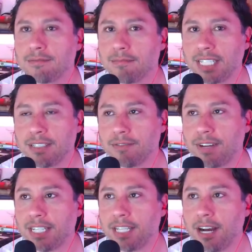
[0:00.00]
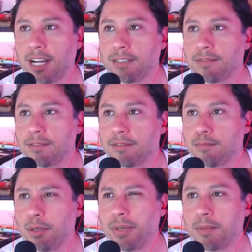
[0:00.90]
I still find you hot,
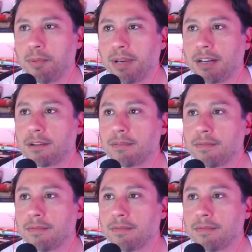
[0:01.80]
but we could be better.